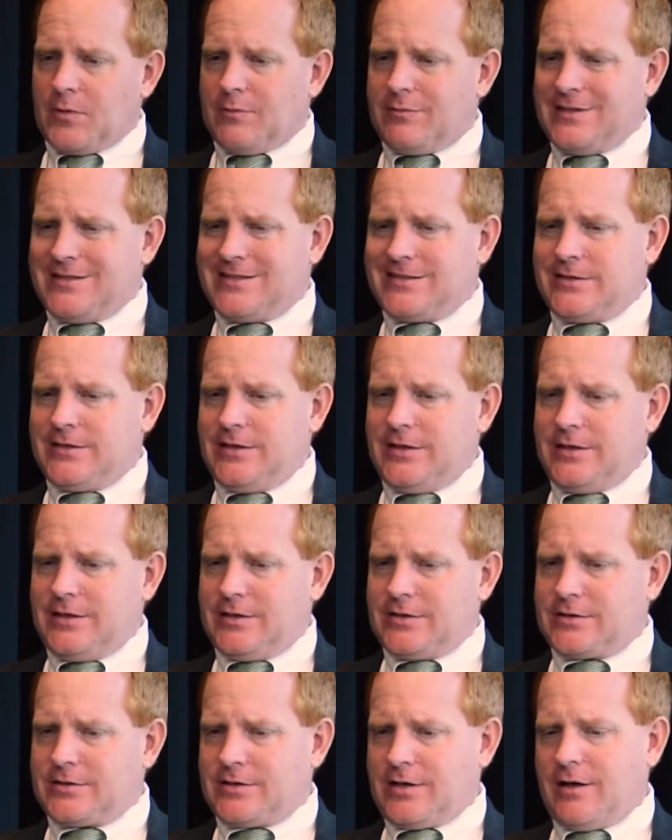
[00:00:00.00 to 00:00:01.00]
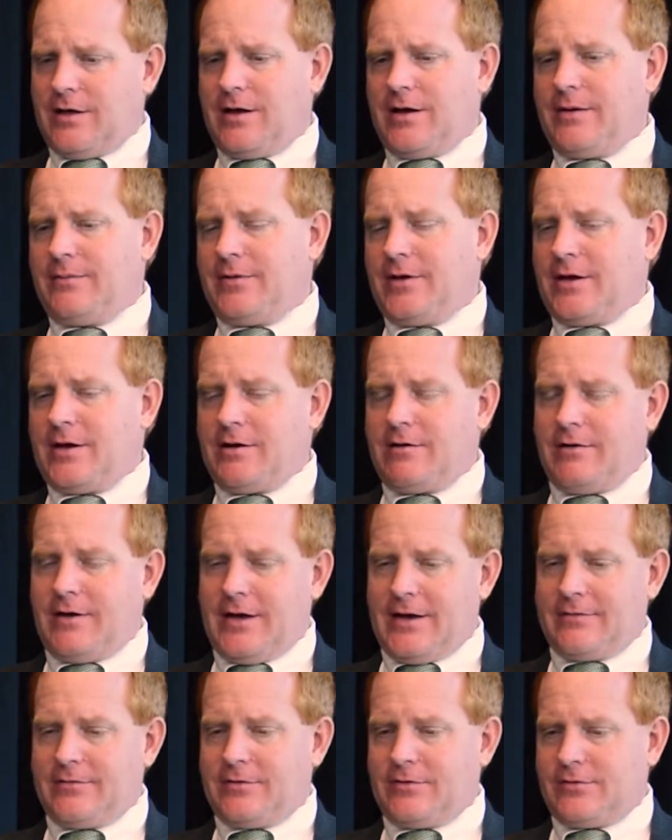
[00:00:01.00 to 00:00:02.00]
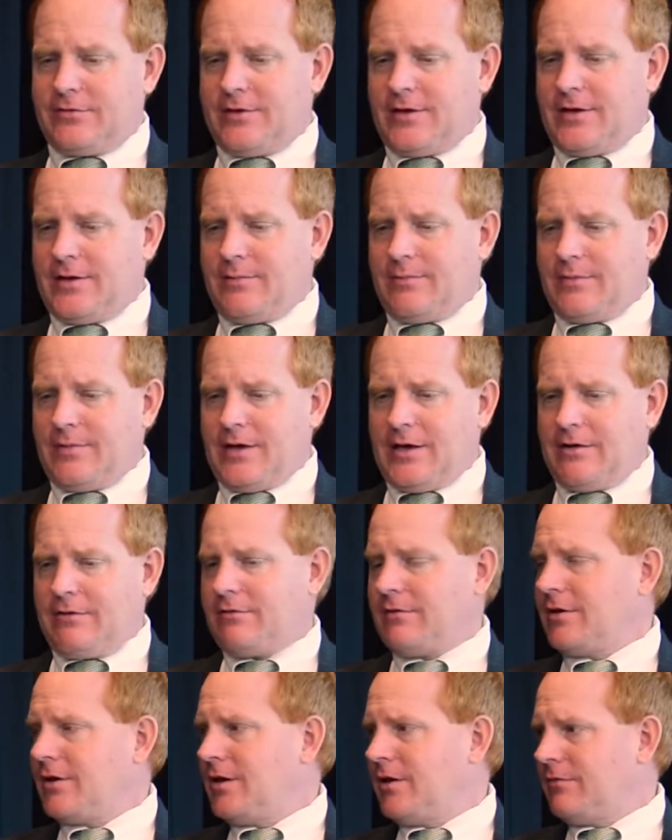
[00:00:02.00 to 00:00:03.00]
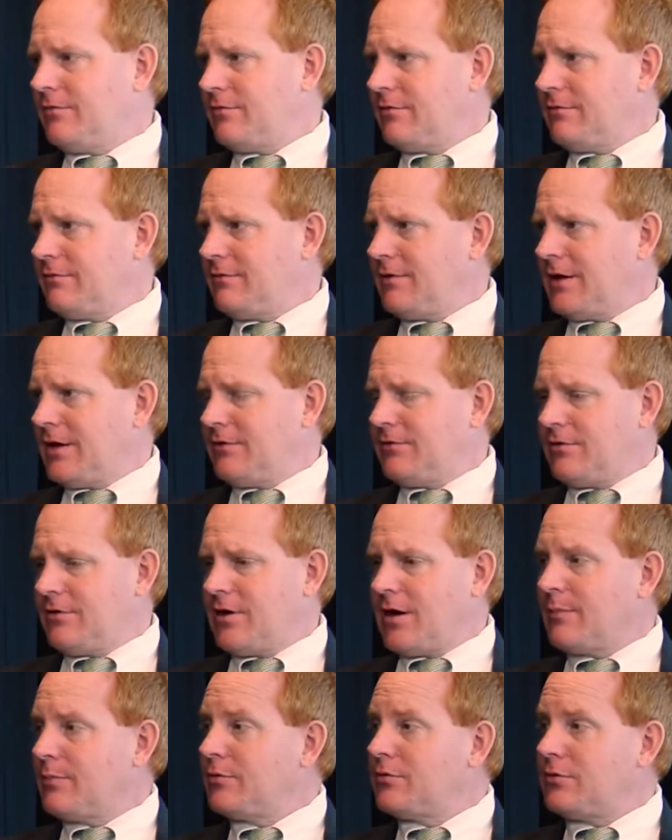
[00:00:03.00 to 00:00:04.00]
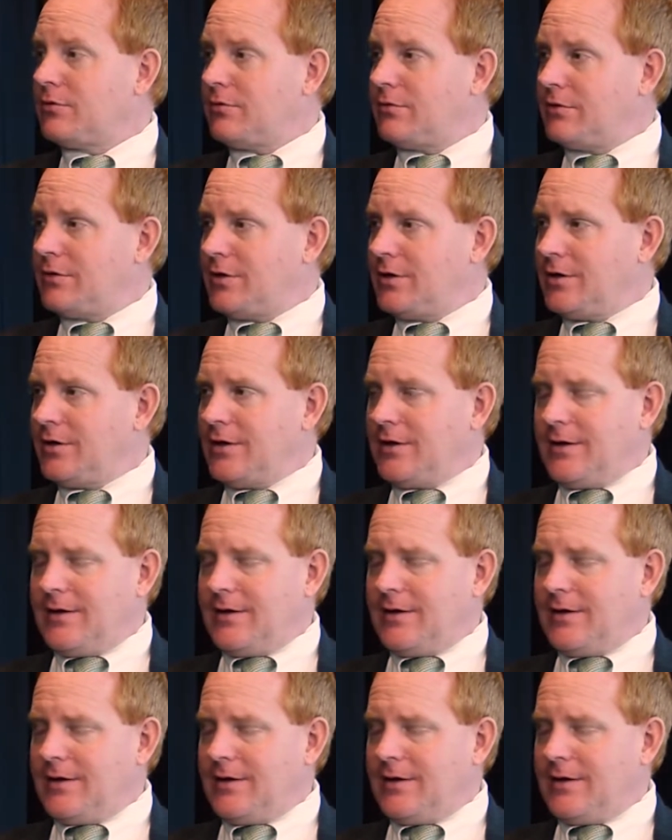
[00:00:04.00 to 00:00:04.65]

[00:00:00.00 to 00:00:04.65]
we see this time now after Sam as a gift, as an opportunity.